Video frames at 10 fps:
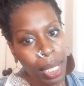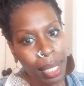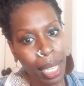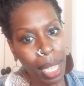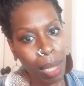
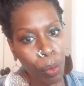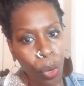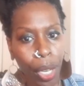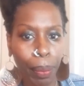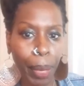
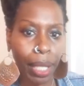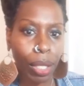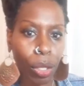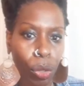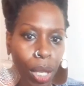Teamwork makes
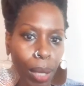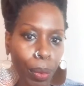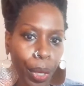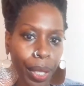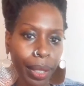the dream
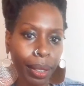work.